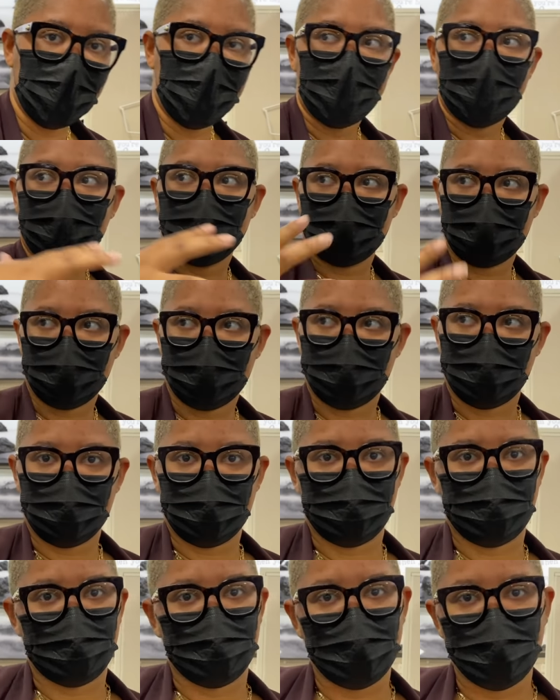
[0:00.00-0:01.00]
than get
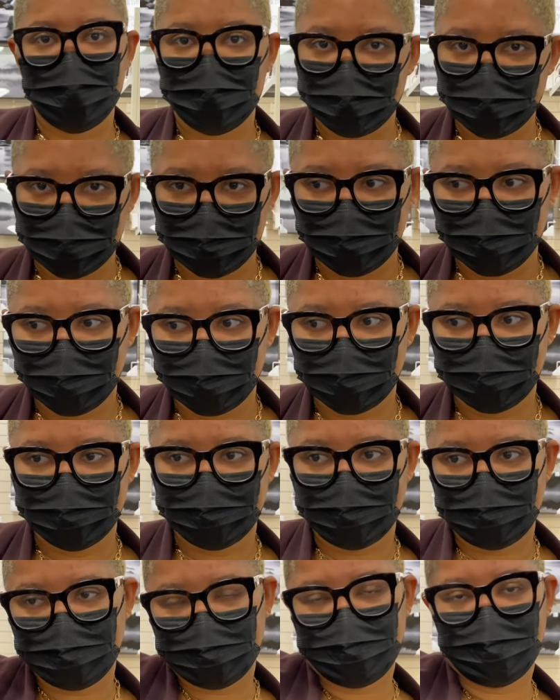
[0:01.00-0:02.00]
art from here
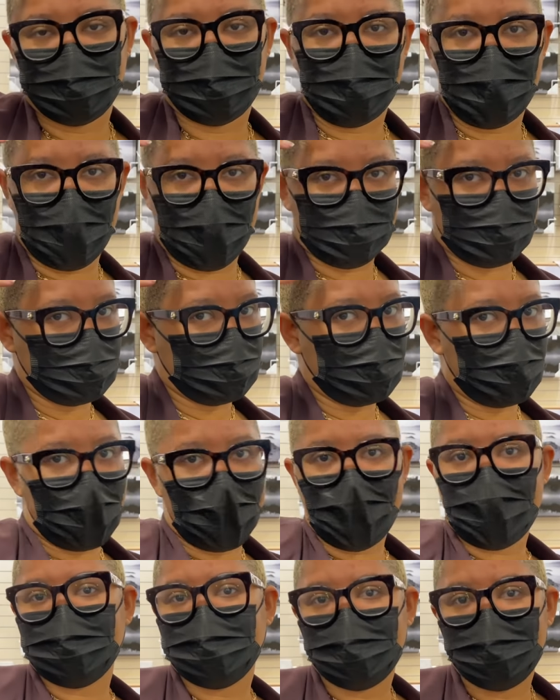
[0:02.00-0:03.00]
because I just feel like everyone
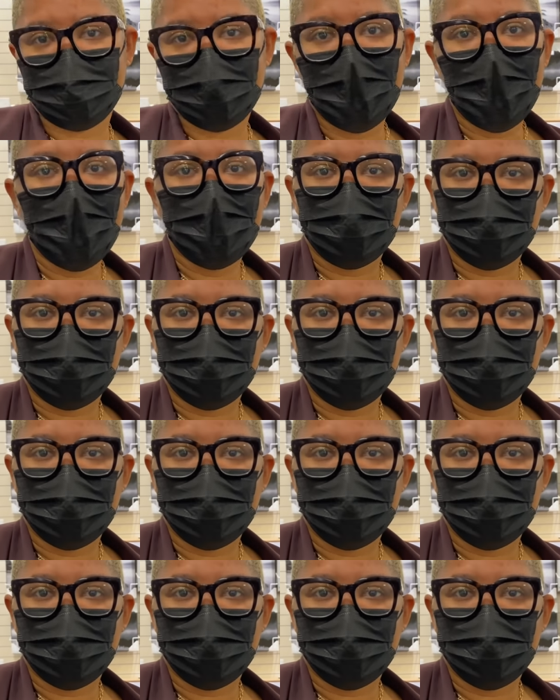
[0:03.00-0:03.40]
has it.